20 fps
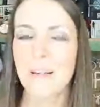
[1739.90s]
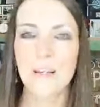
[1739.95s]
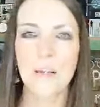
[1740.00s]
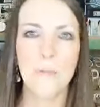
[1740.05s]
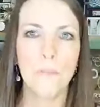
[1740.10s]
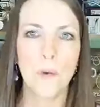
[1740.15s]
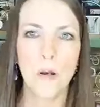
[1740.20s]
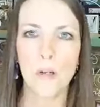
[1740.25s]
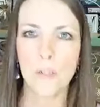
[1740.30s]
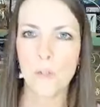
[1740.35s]
and
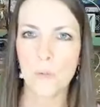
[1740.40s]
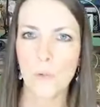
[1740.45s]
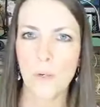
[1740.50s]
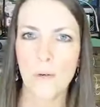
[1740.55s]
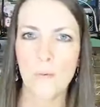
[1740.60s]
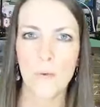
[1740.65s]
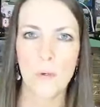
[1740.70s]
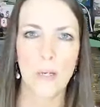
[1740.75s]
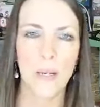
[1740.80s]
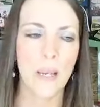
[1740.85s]
emboss
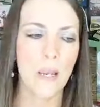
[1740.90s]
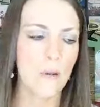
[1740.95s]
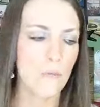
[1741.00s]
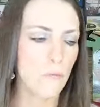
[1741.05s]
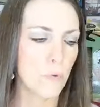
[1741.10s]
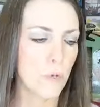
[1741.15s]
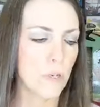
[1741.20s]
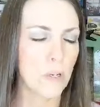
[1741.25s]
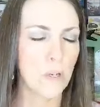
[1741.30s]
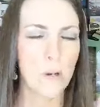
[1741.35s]
whatever we can
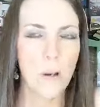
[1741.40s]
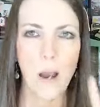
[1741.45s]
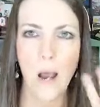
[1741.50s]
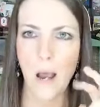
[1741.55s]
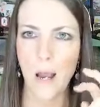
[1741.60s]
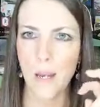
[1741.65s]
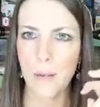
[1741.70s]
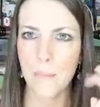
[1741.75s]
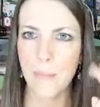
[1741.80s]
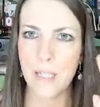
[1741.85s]
for you.
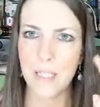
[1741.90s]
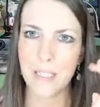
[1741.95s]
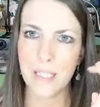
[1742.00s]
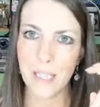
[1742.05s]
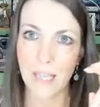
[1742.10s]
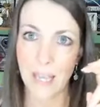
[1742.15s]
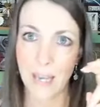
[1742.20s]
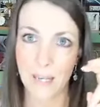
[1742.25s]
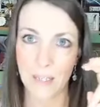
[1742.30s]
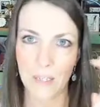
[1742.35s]
I means
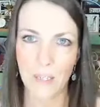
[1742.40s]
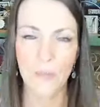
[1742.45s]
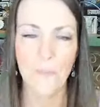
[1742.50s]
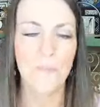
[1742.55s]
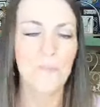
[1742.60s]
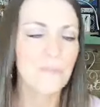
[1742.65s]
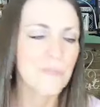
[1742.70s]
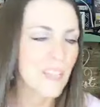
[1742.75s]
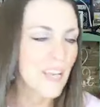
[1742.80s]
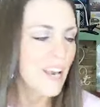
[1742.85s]
Landa.
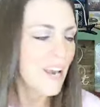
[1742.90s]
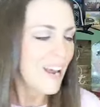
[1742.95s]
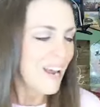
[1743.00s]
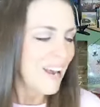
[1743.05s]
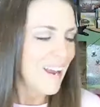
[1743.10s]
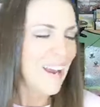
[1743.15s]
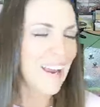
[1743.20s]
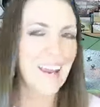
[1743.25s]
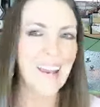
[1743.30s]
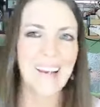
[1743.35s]

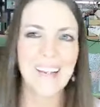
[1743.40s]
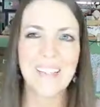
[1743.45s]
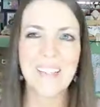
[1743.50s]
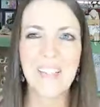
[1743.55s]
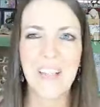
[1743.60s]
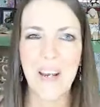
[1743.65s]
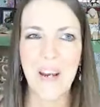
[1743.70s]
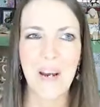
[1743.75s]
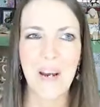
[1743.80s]
And